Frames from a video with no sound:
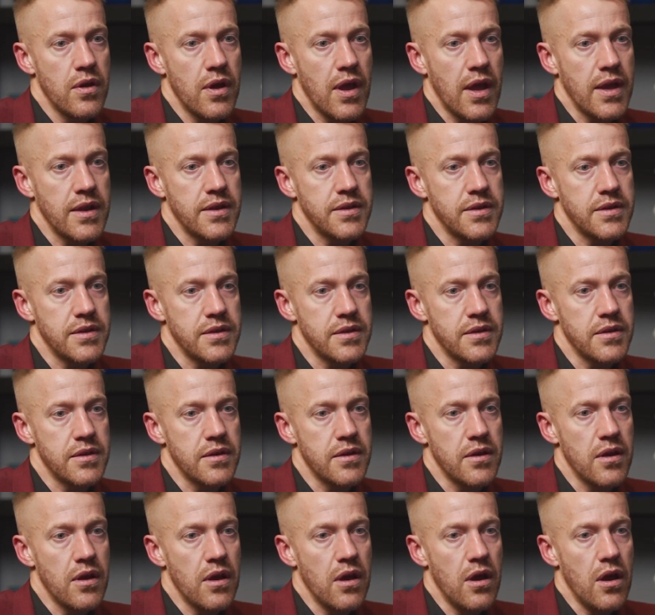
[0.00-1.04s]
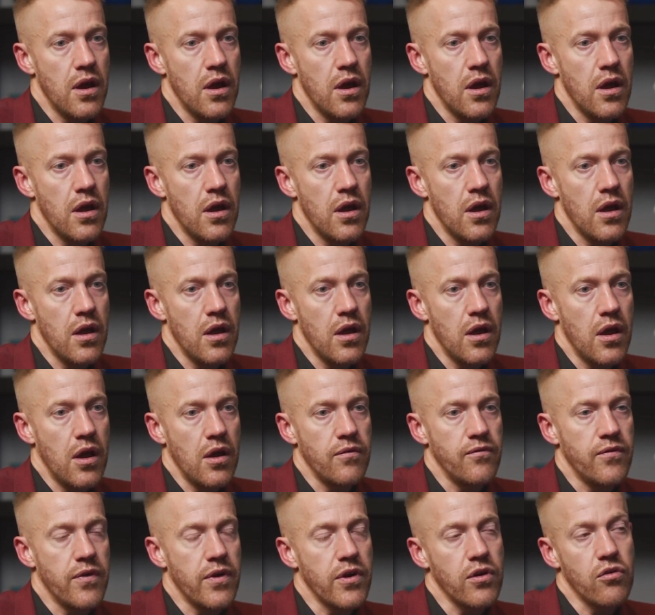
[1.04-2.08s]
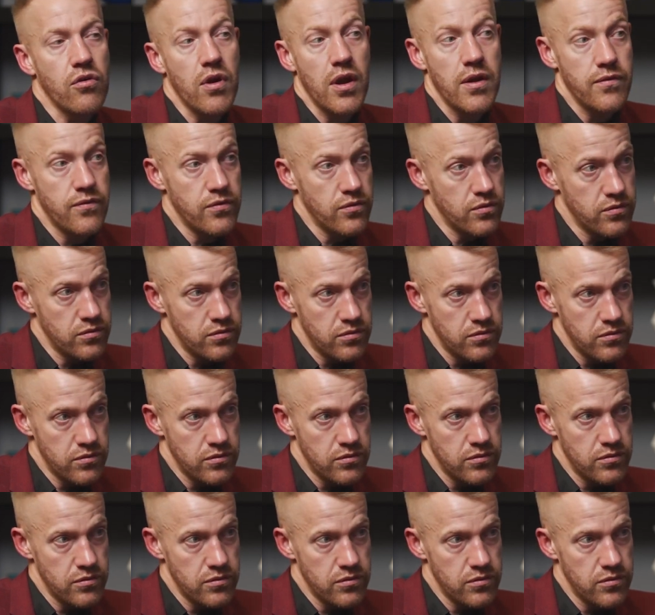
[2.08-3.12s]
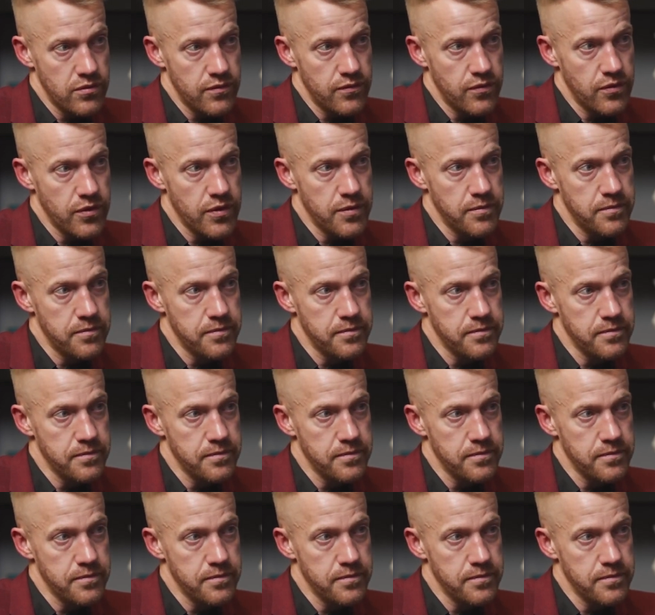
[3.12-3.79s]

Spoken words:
And I'm very grateful for them.